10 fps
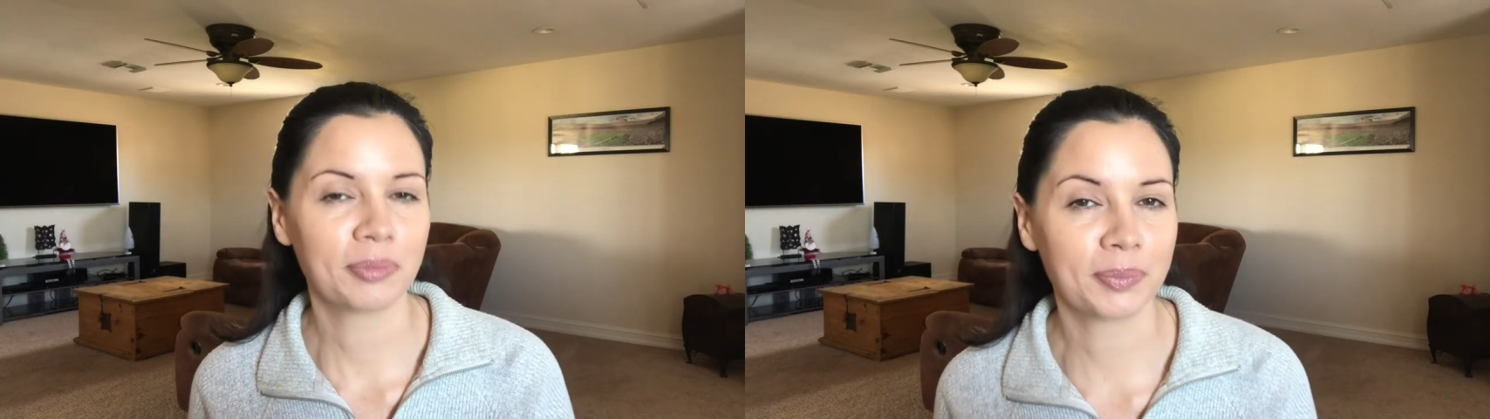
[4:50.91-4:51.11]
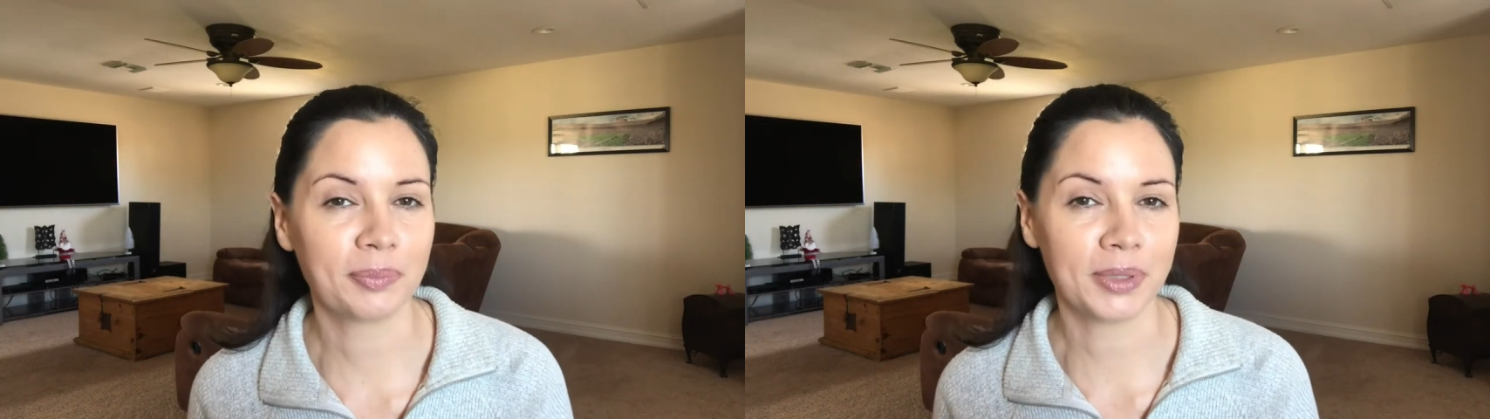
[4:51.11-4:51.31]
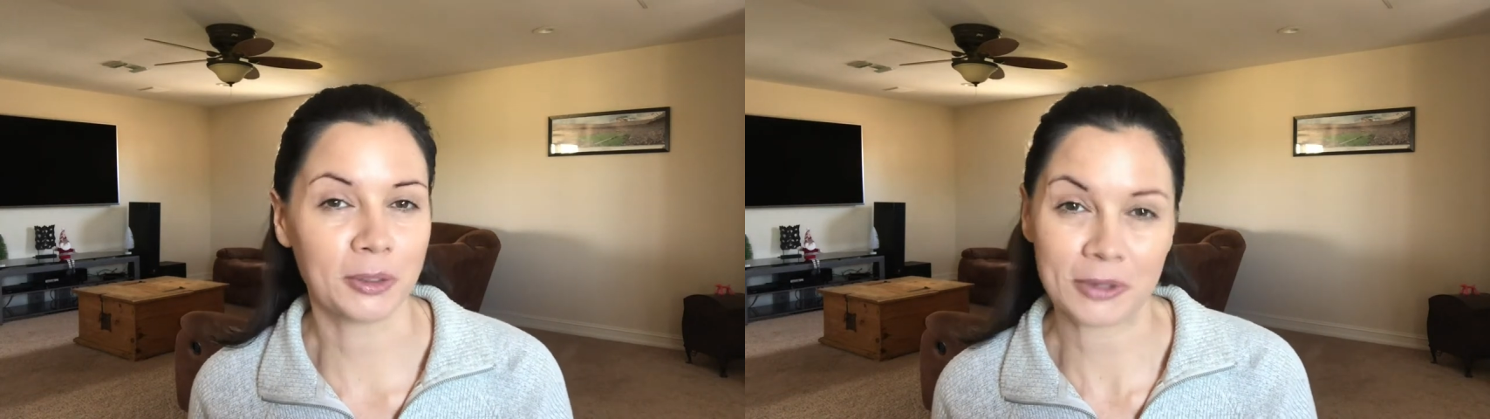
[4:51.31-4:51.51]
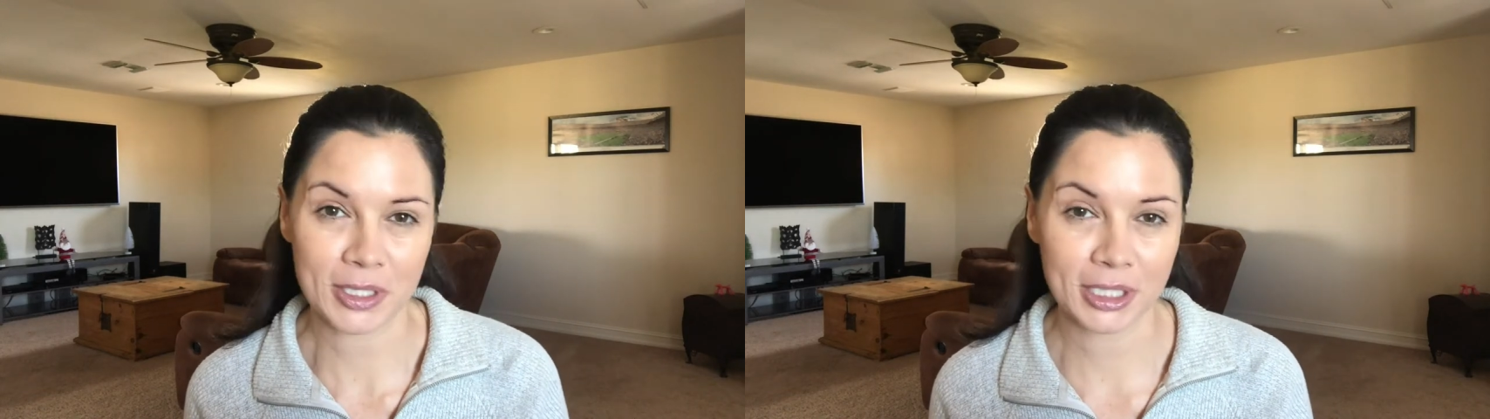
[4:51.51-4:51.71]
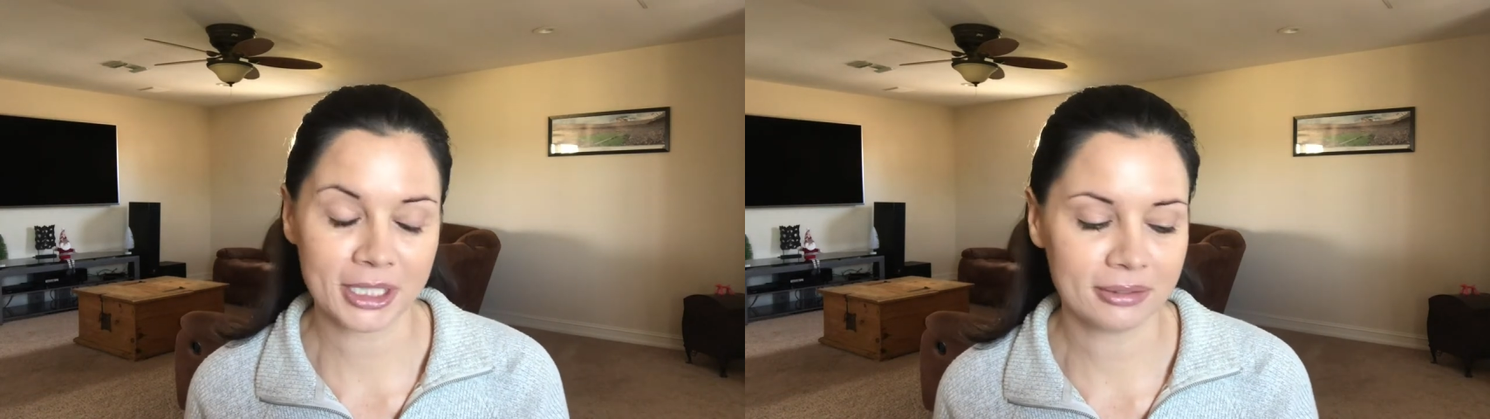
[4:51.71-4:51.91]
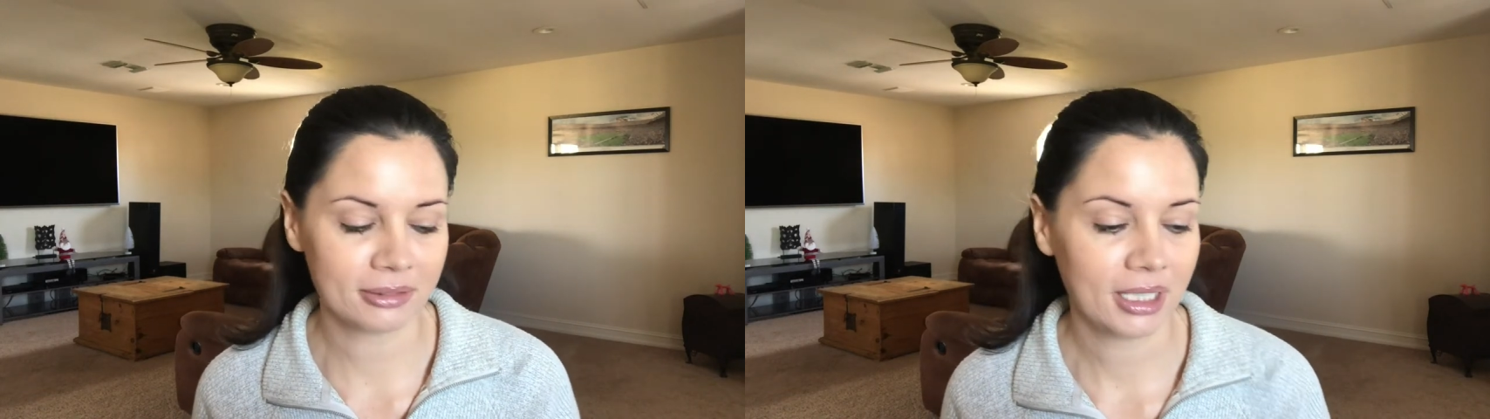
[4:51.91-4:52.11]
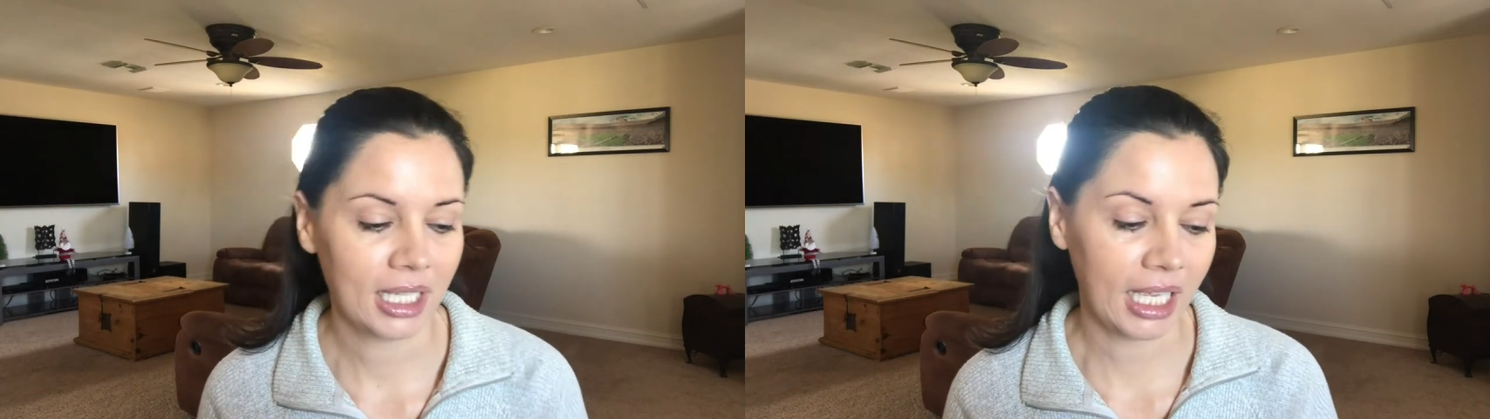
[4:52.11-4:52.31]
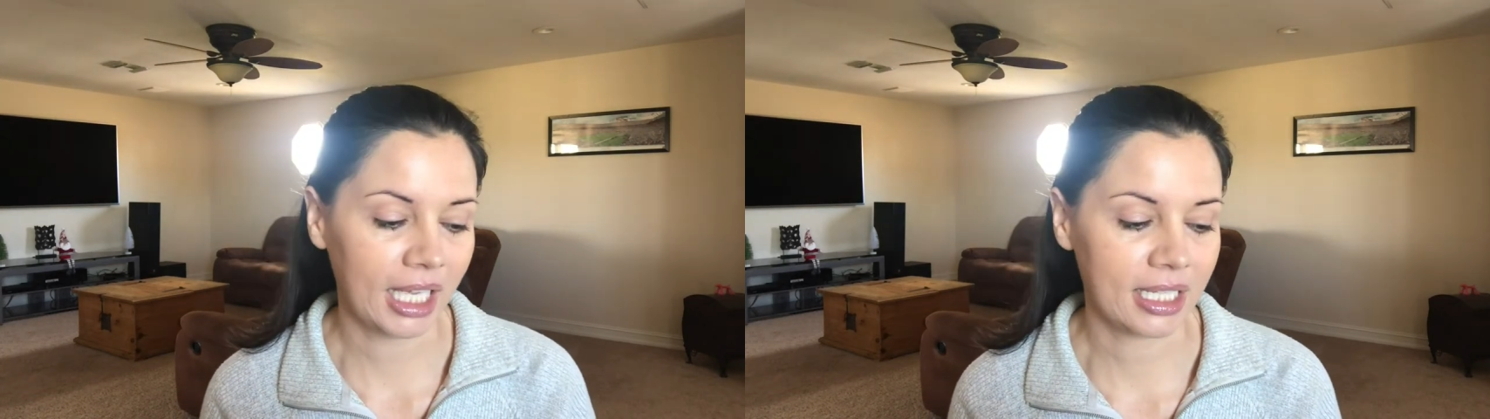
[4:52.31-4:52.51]
but it was good,
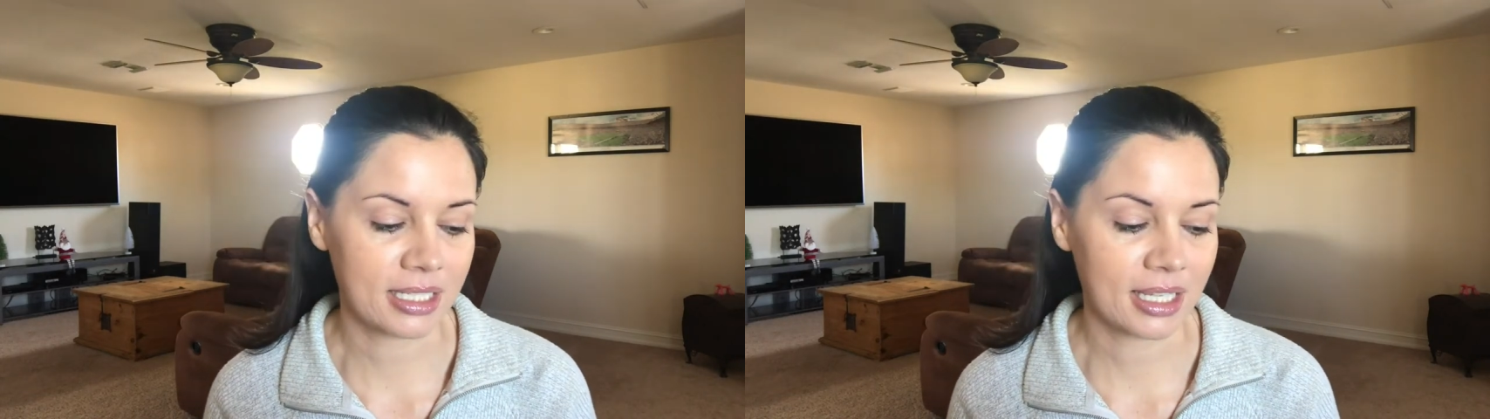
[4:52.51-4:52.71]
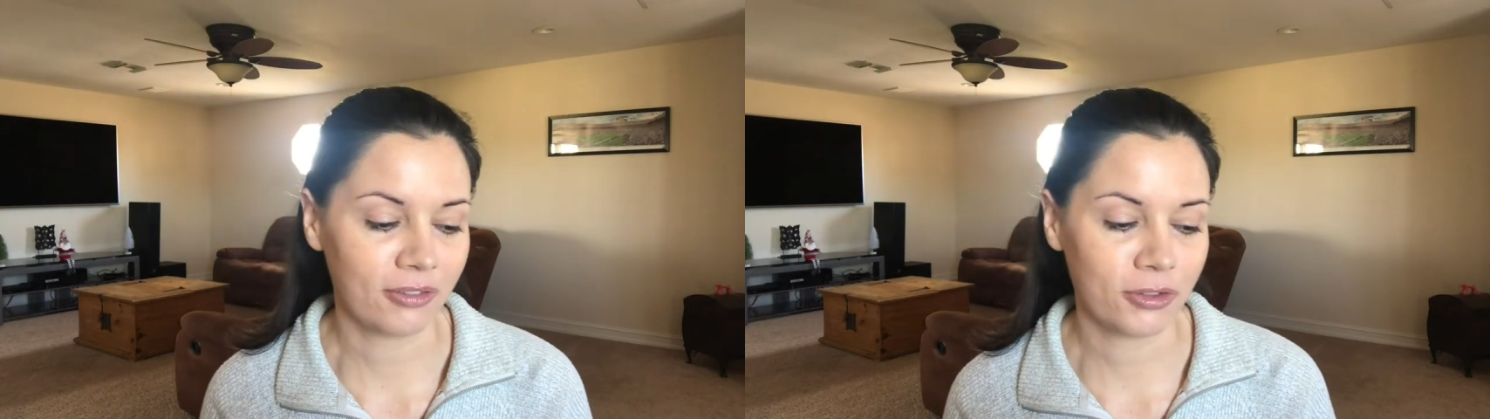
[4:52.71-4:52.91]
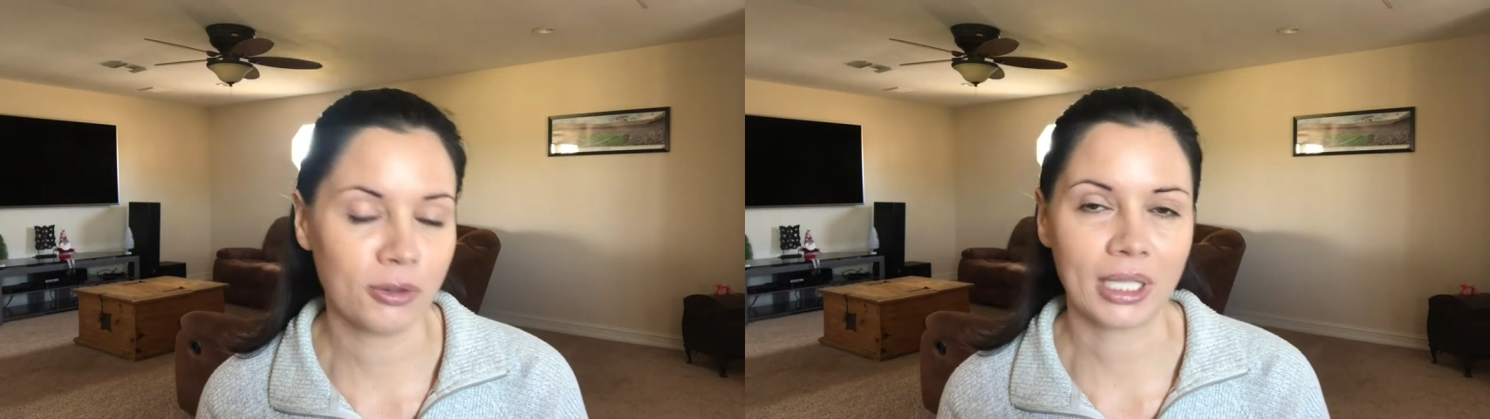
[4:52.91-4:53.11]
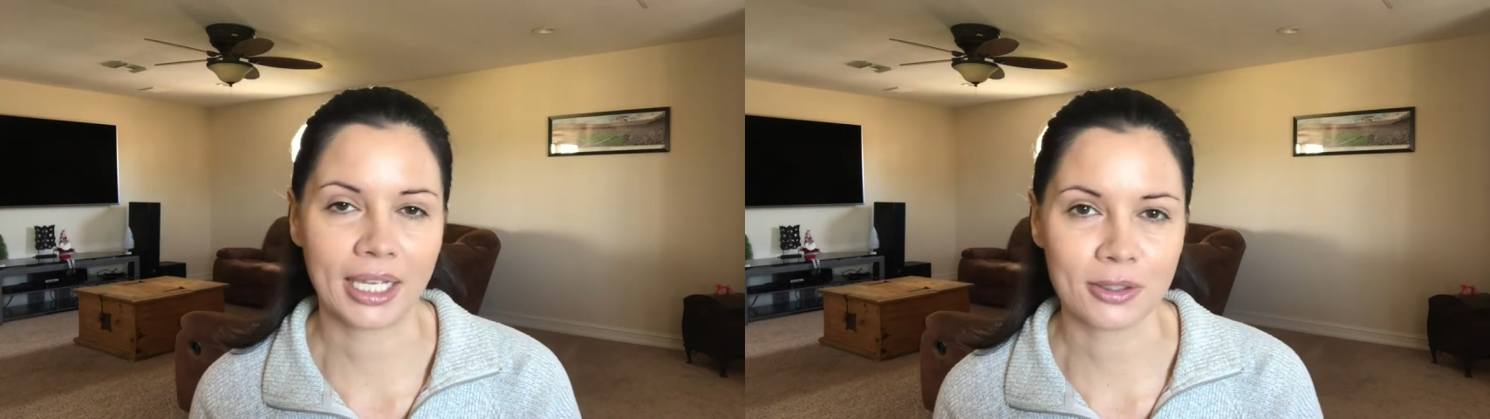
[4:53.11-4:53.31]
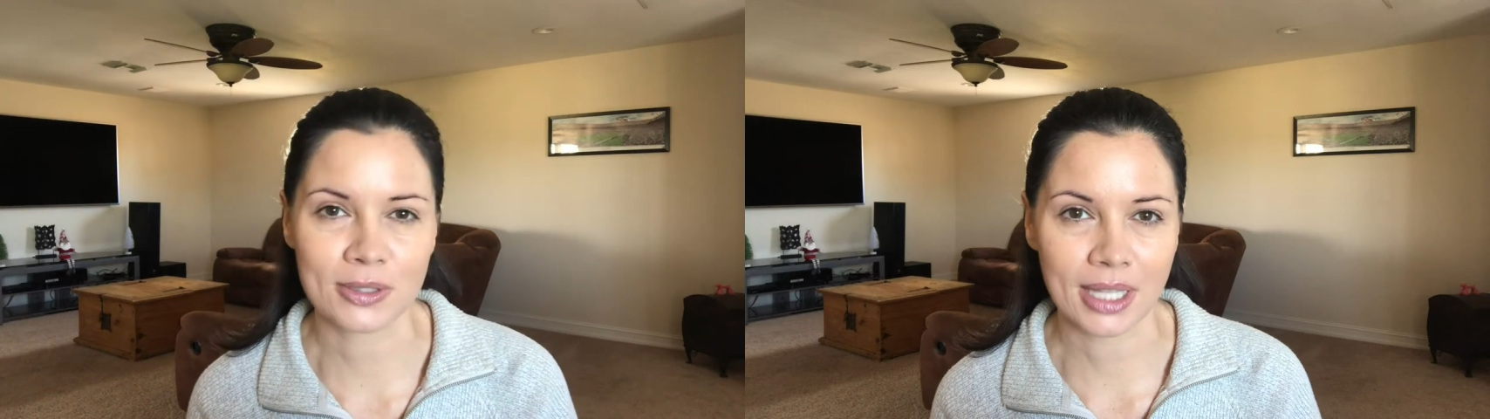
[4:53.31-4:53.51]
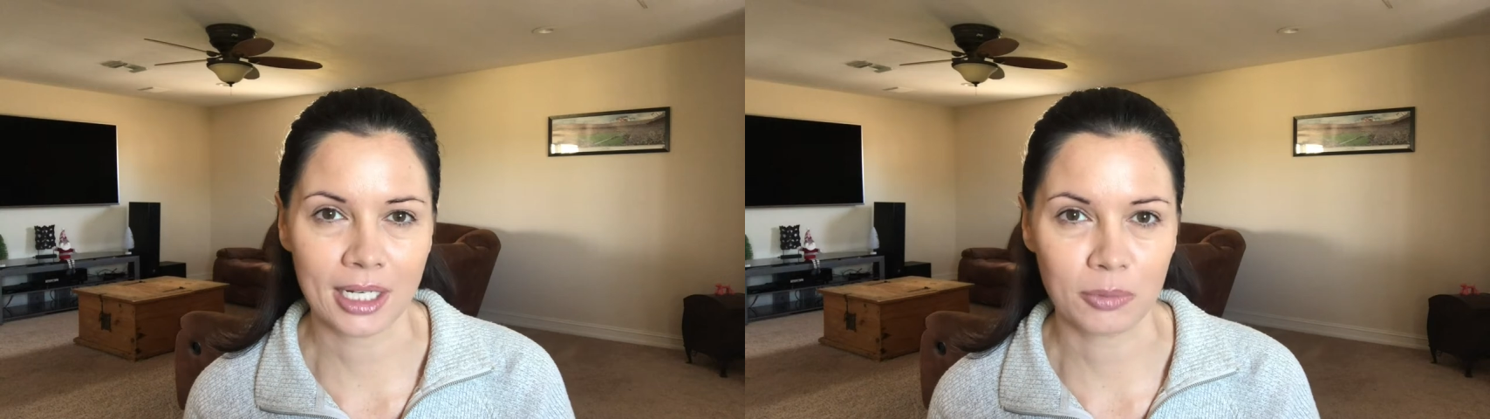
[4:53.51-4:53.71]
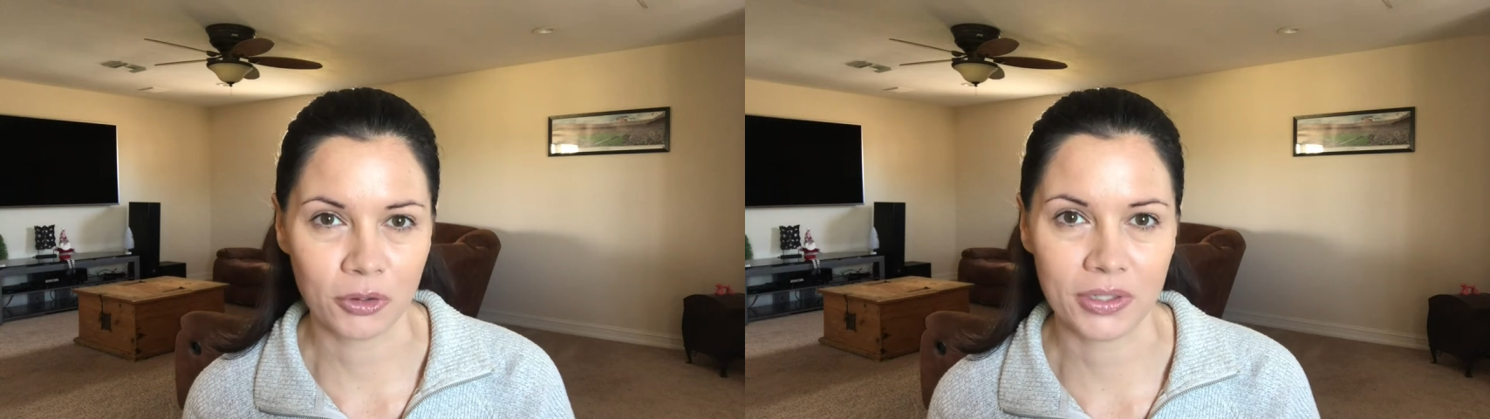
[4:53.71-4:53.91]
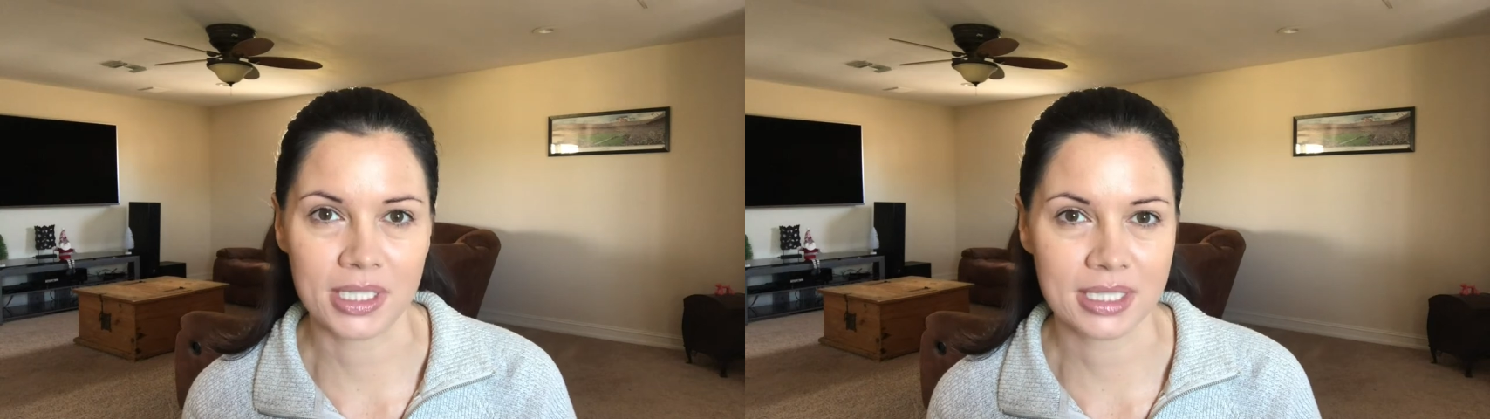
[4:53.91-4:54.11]
and if you like those kind of movies,